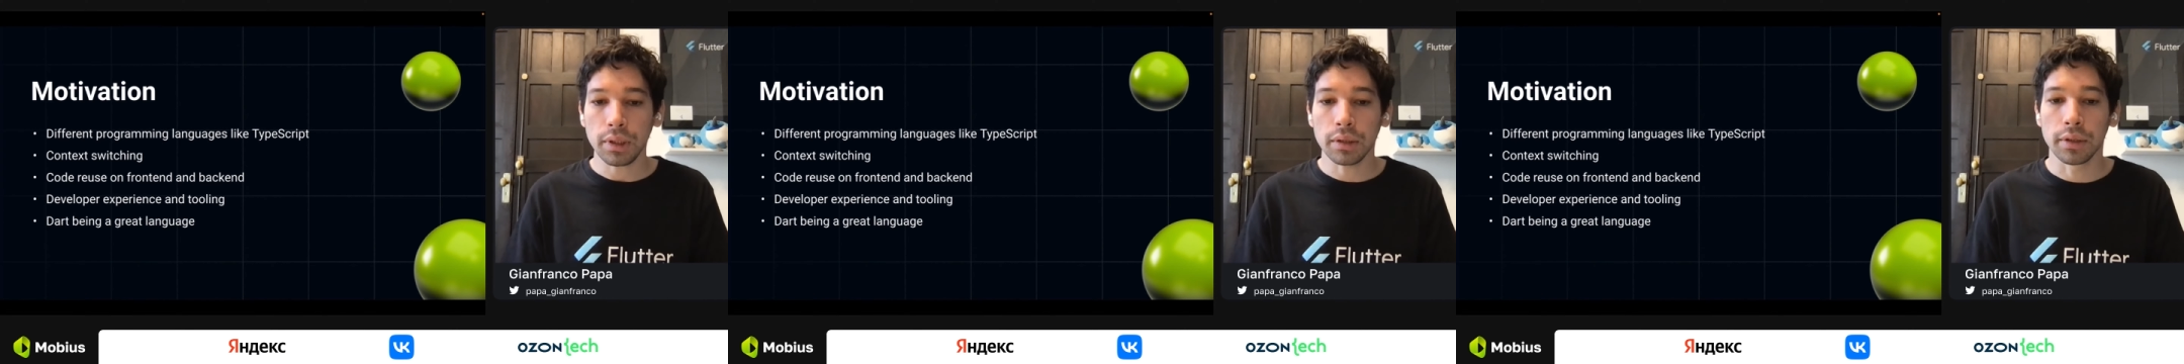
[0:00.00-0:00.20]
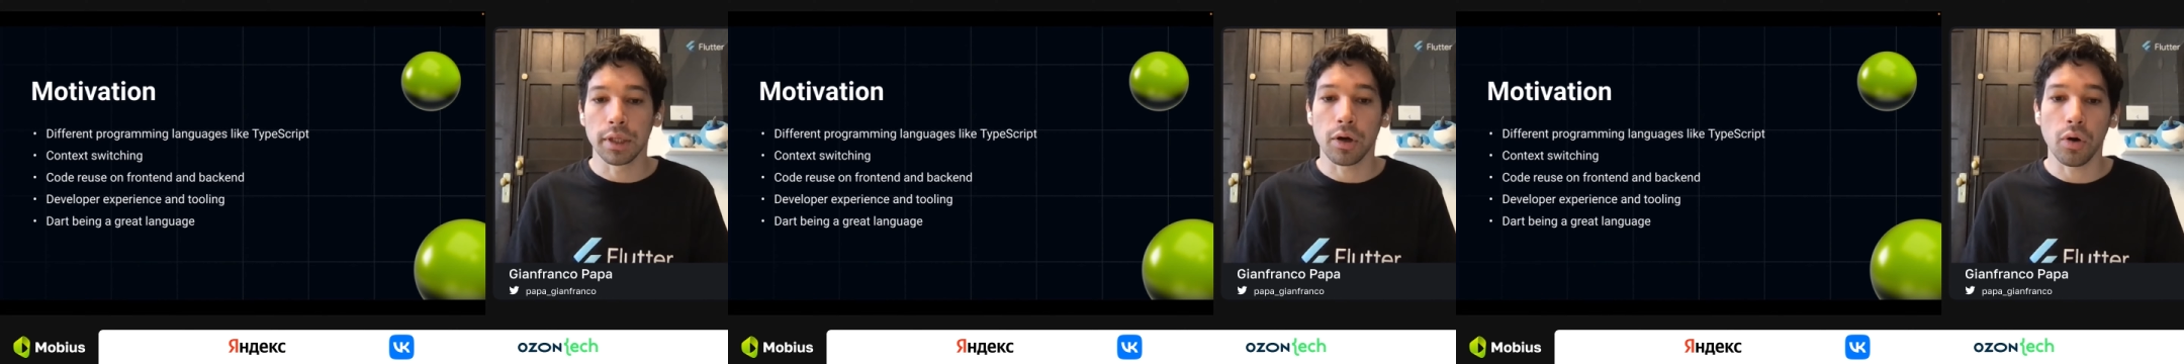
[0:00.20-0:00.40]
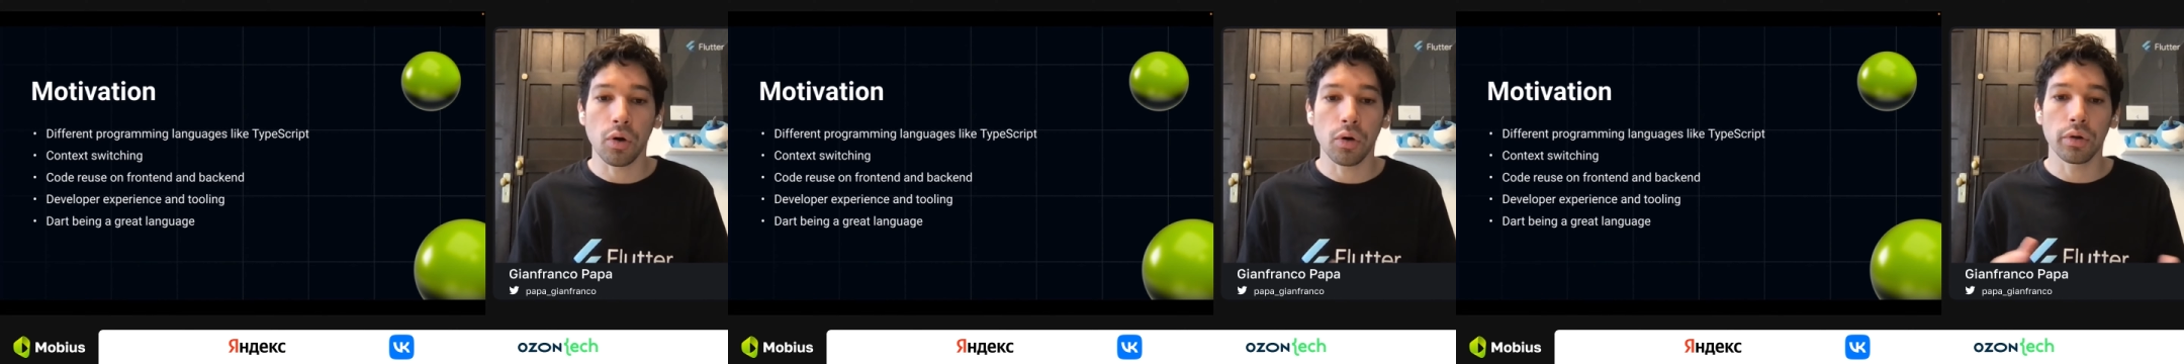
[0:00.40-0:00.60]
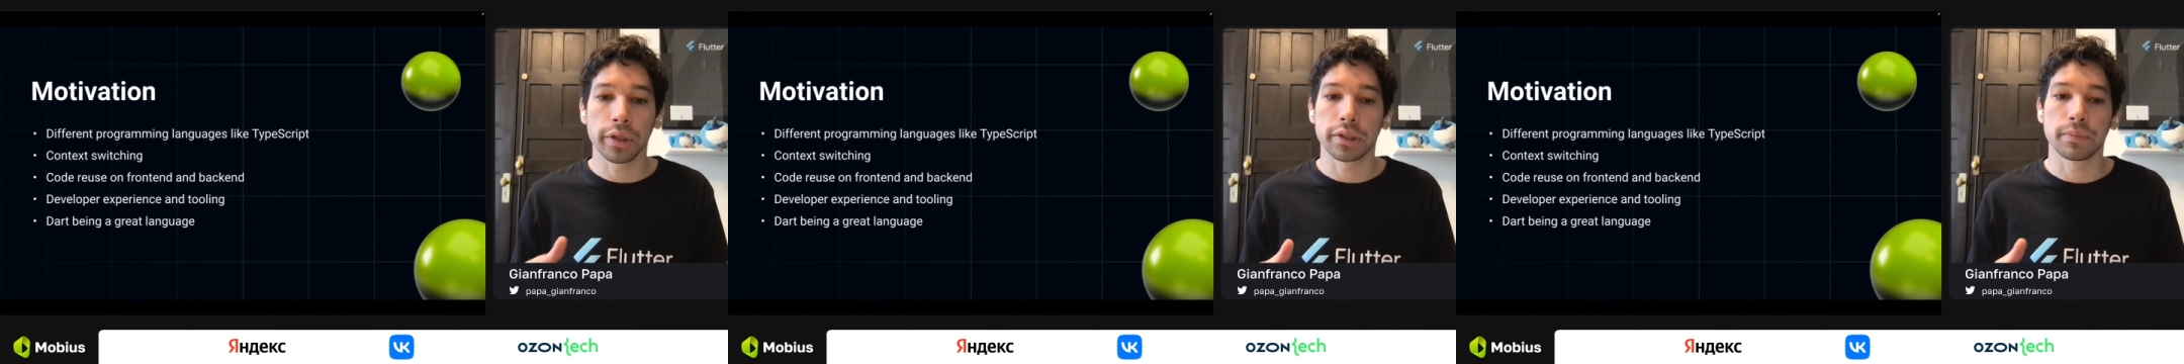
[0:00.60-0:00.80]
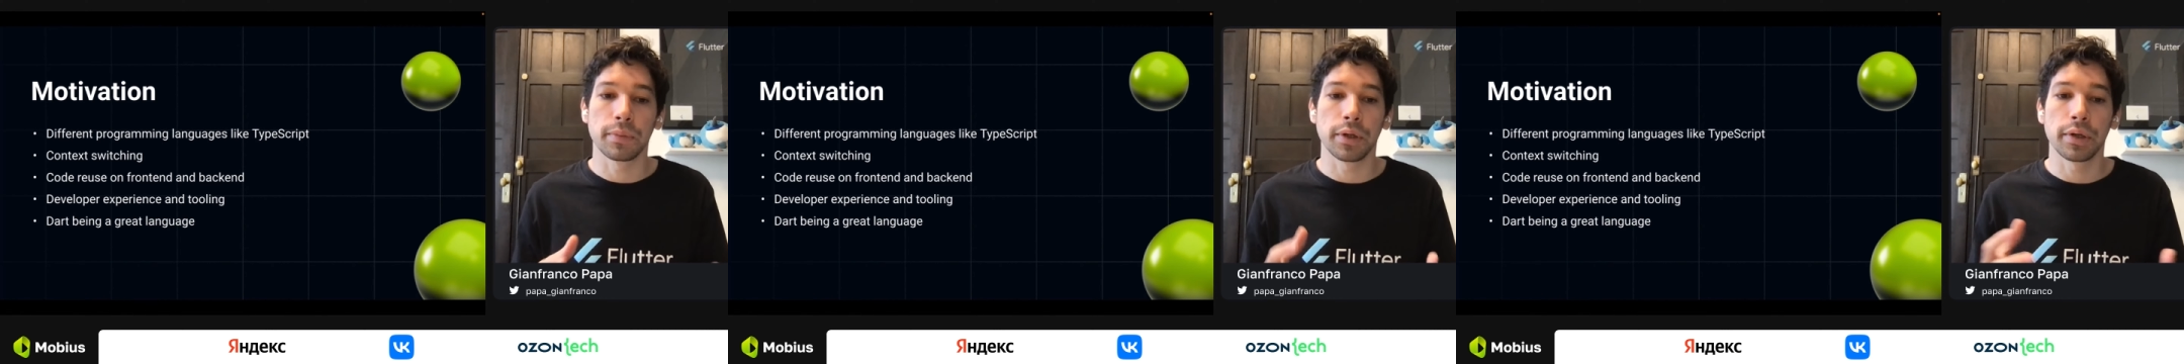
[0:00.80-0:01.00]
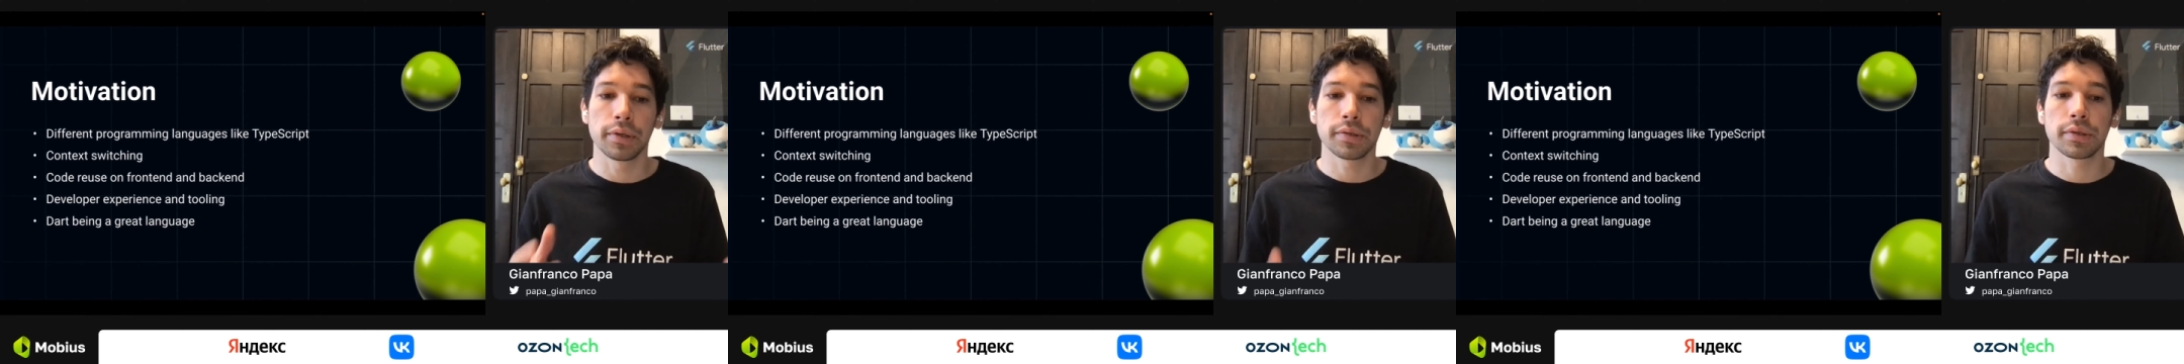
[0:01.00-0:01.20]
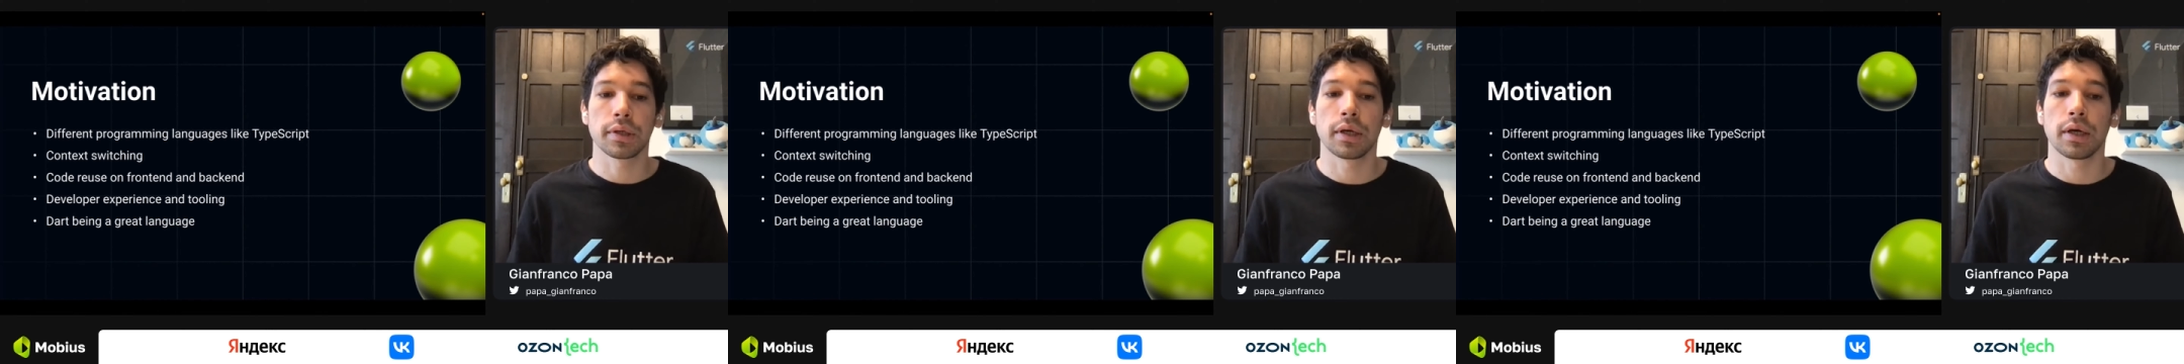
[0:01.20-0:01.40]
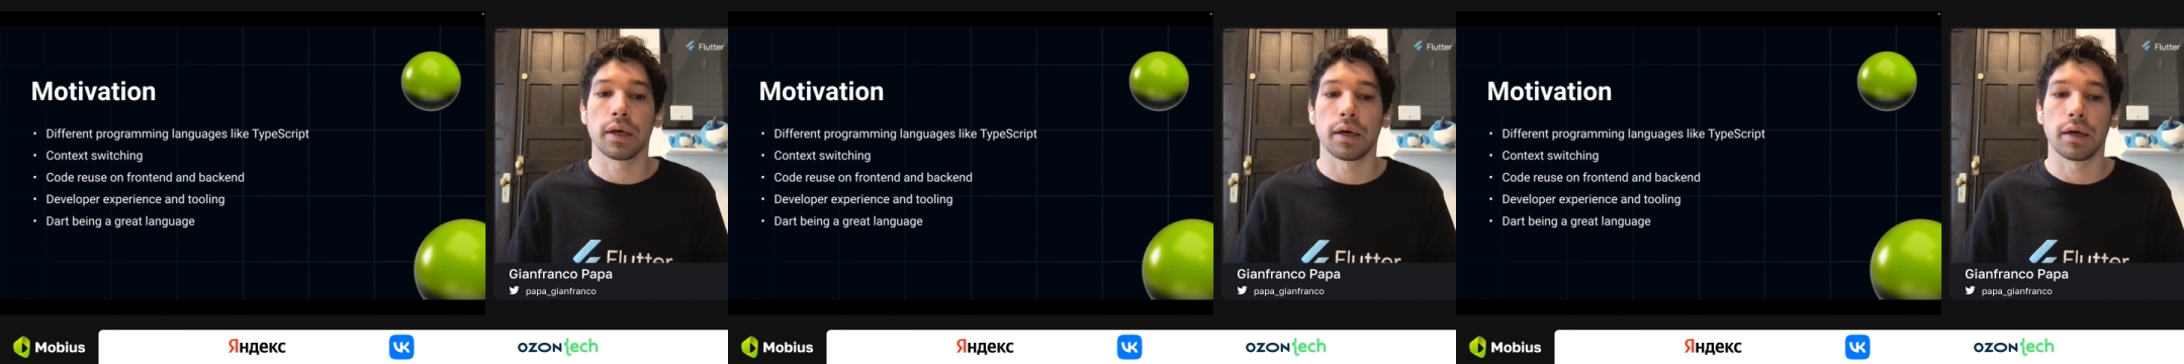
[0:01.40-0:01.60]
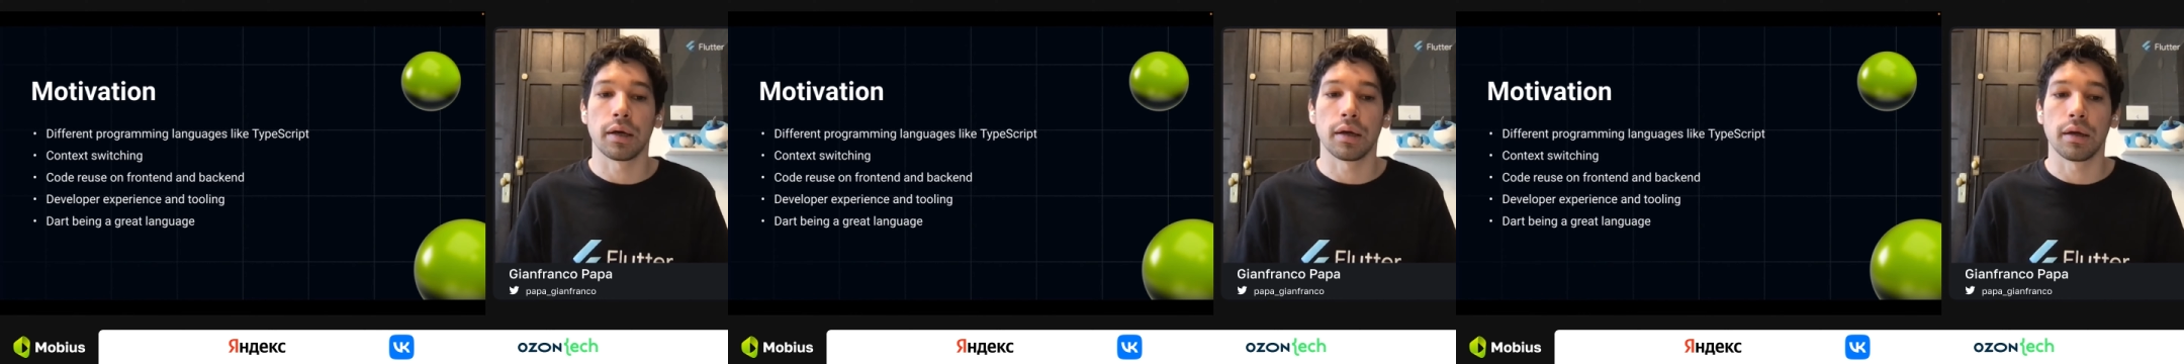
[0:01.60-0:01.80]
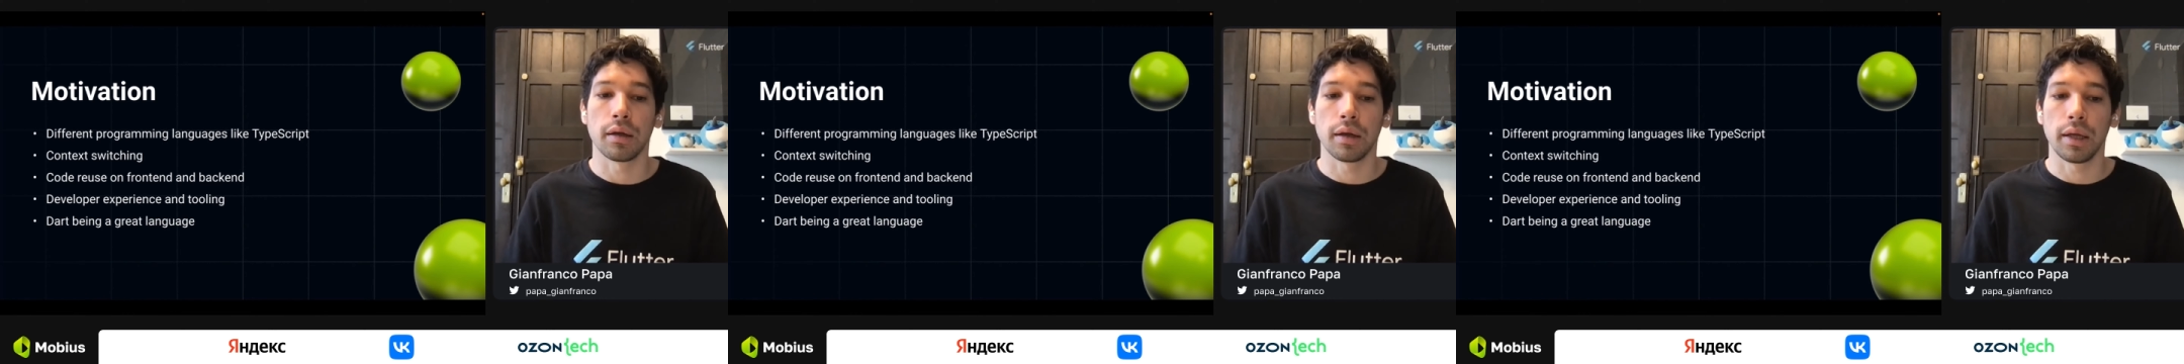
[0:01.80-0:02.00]
the whole experience,
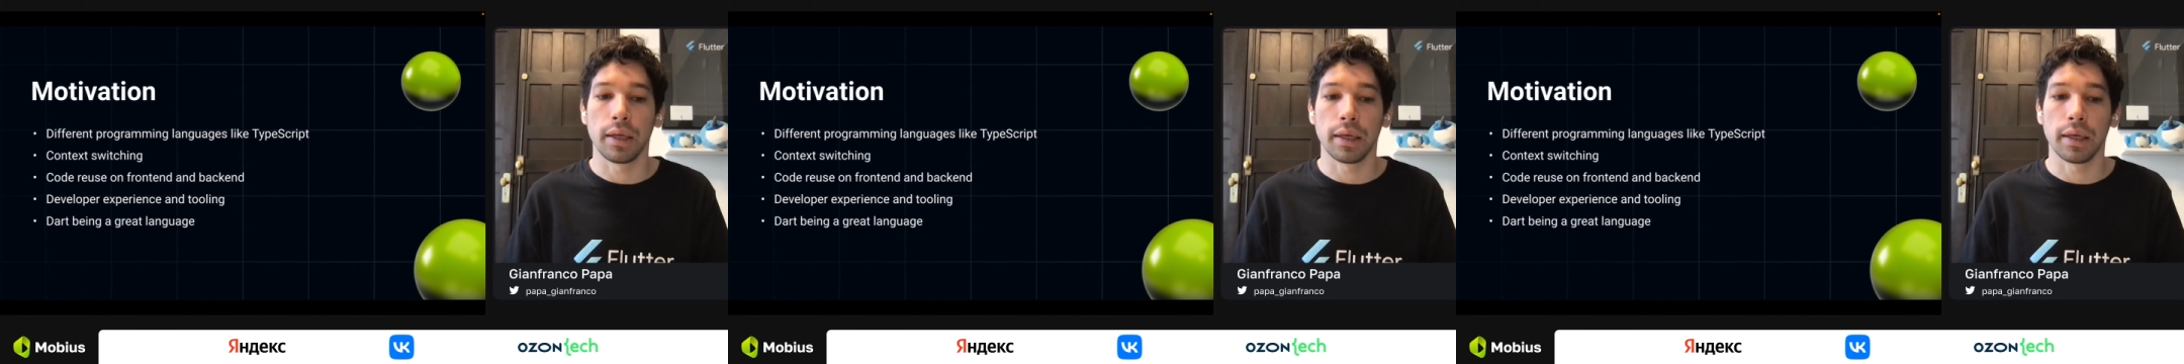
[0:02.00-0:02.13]
uh,